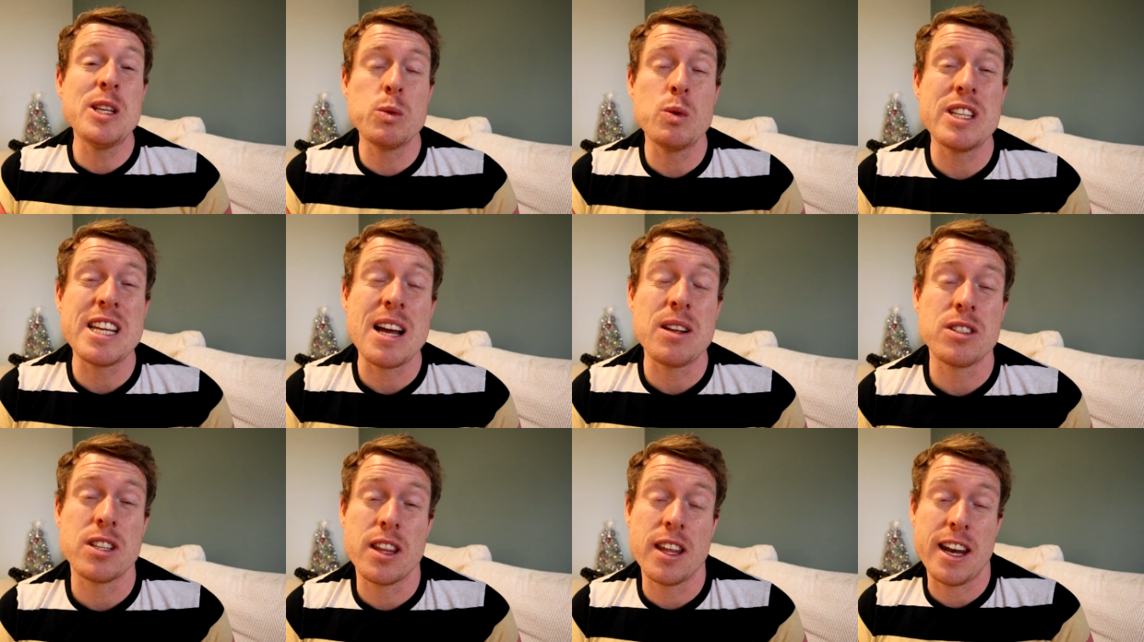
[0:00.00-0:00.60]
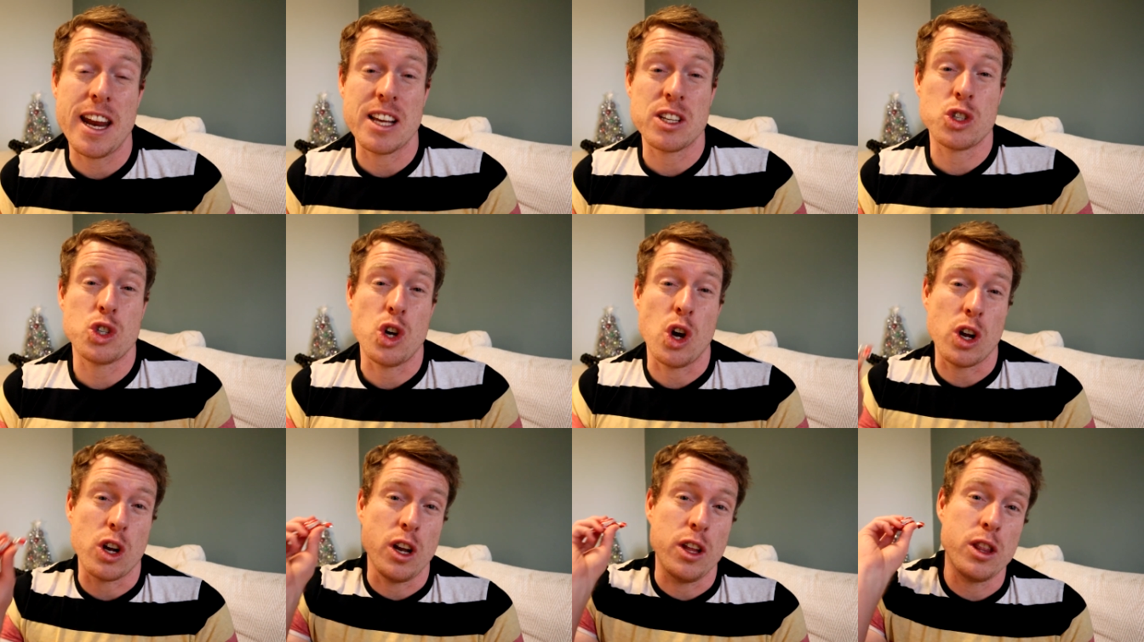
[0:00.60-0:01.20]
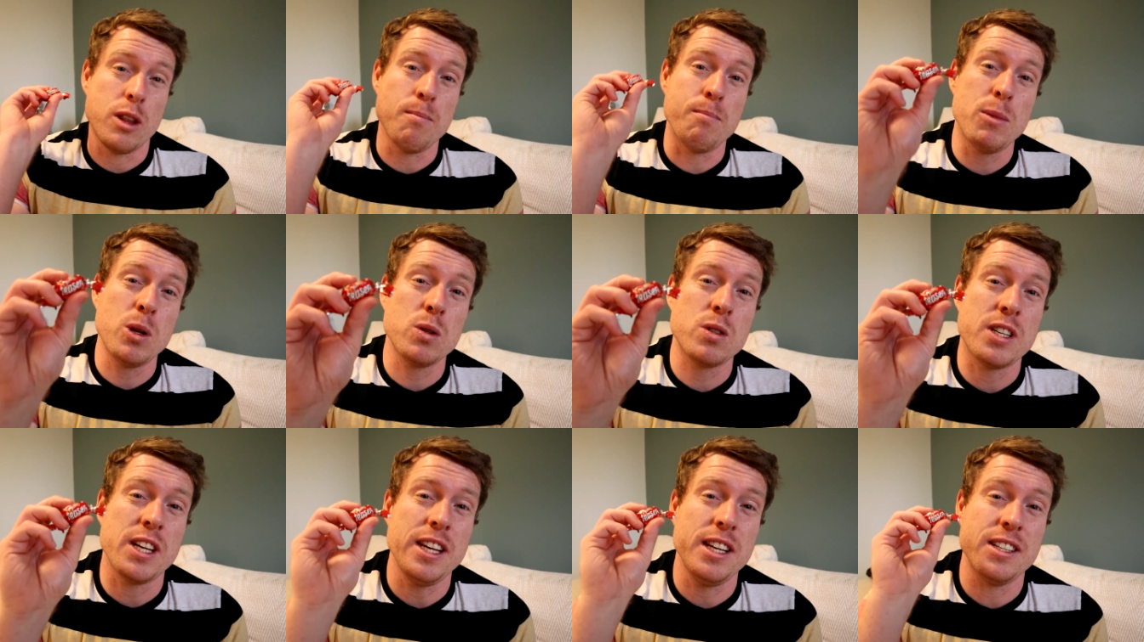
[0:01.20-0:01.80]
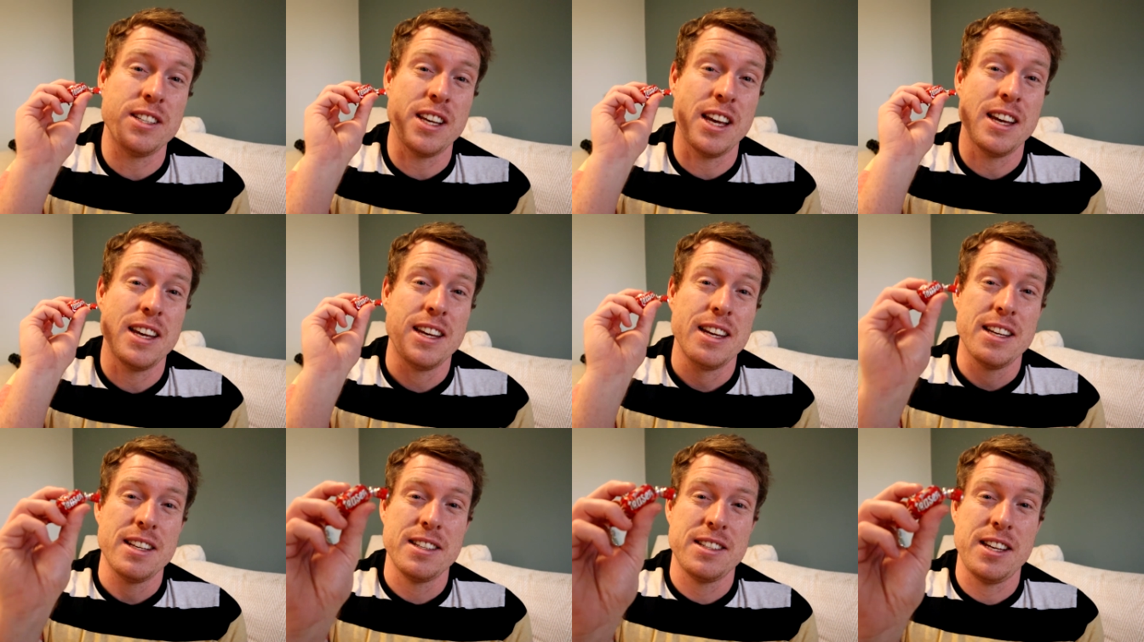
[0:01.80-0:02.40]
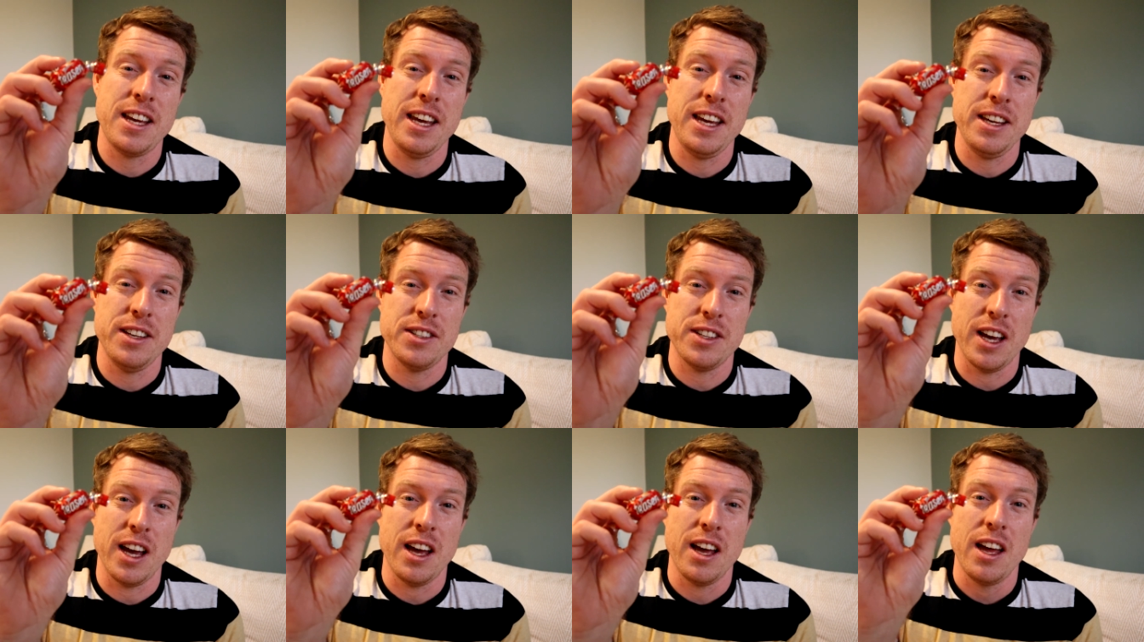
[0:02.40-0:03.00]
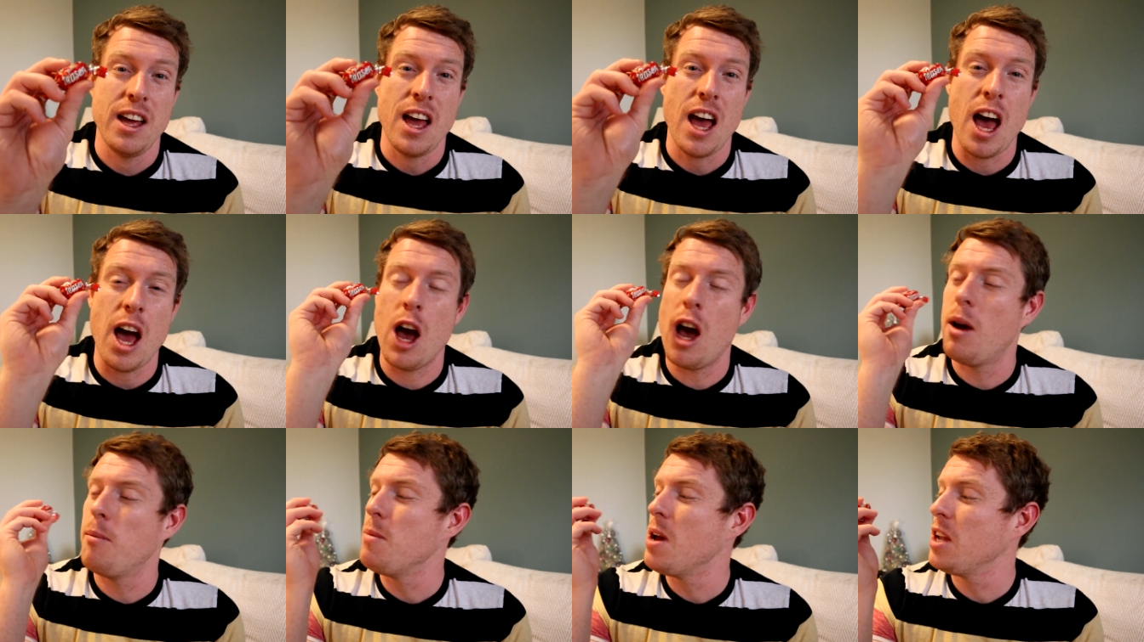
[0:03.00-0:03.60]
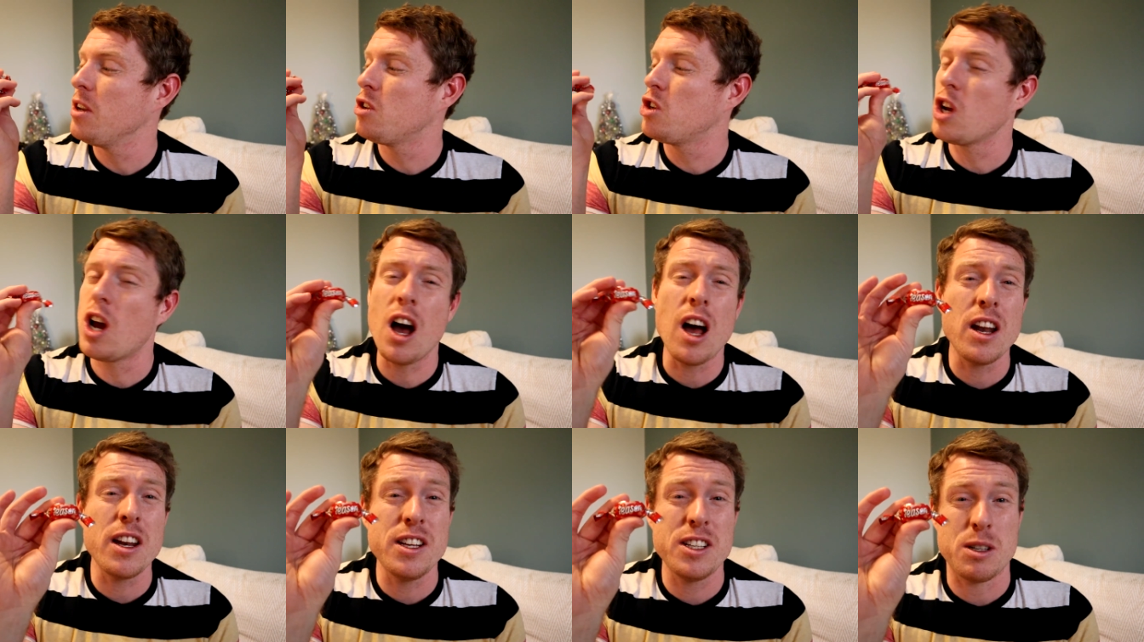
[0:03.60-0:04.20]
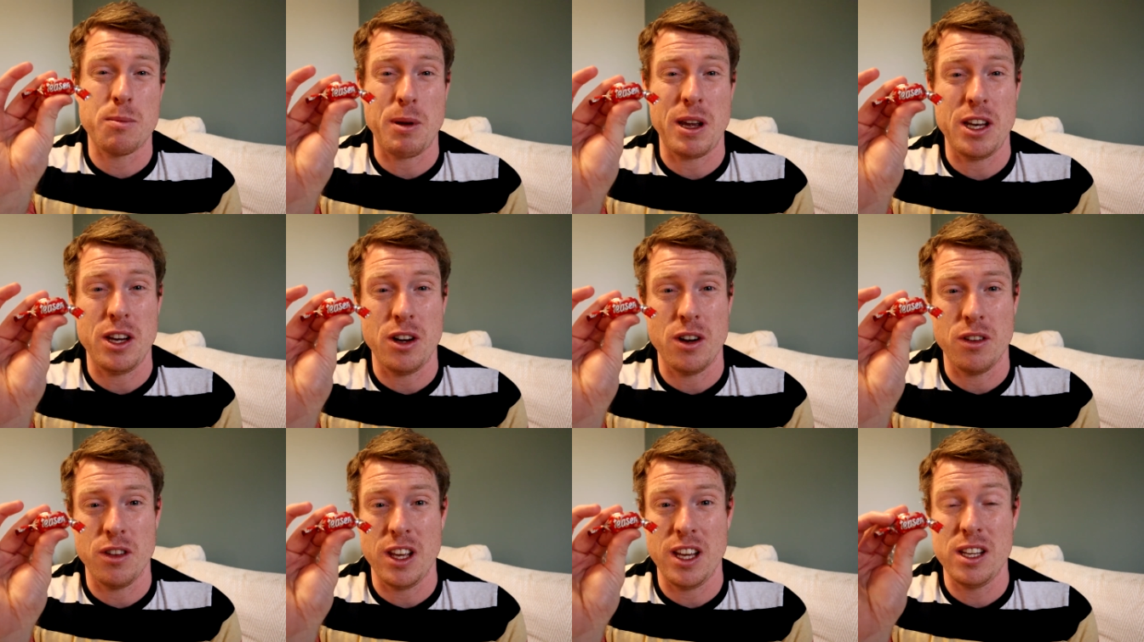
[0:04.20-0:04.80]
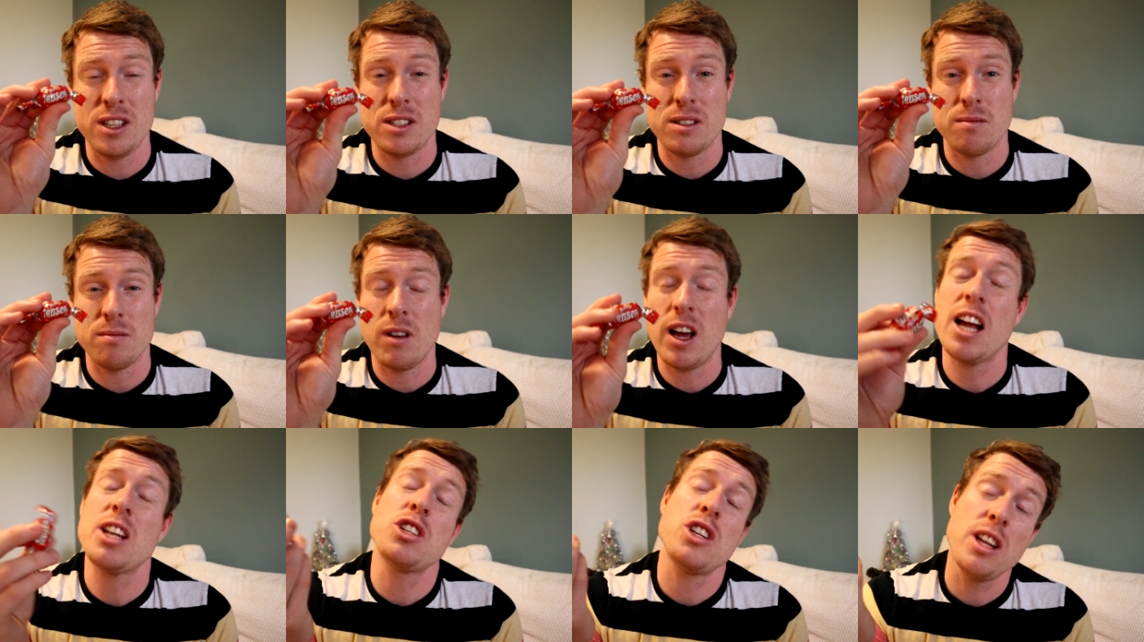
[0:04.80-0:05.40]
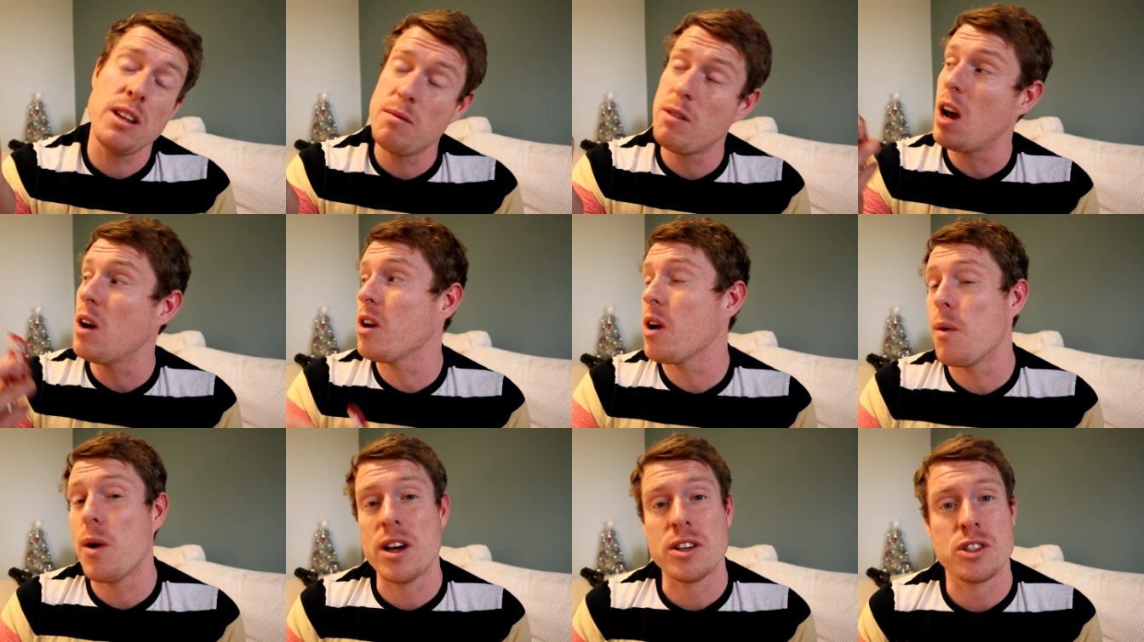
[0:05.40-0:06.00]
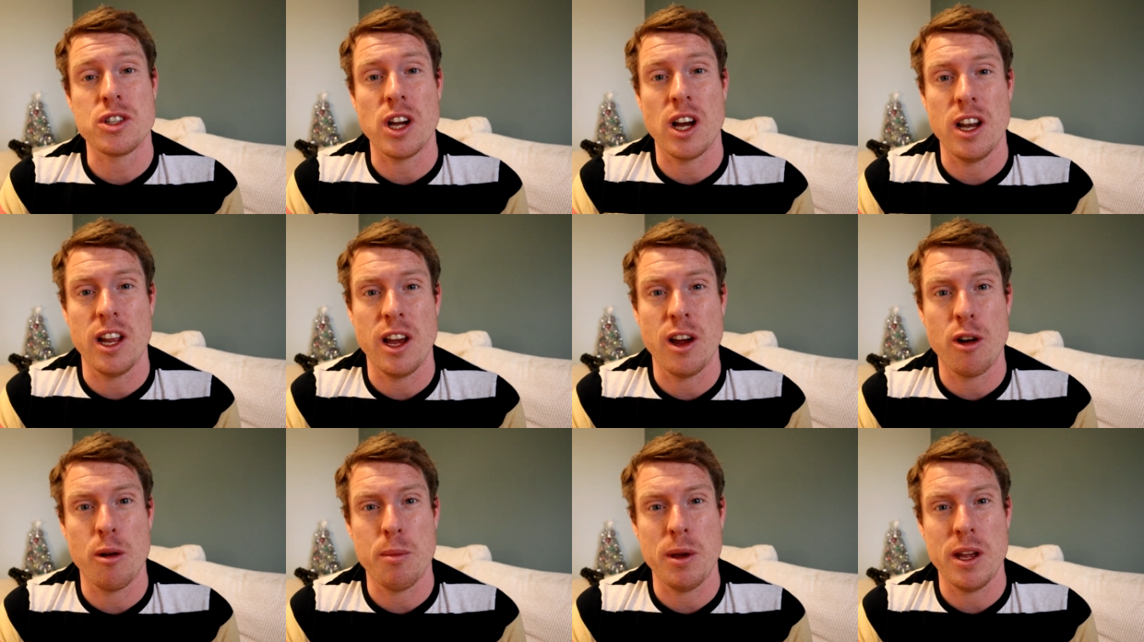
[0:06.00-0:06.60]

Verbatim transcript: means we're down to the next chocolate, the Malteser Teaser. Um, Charlie's opinion on these, actually, I'll go ask Charlie her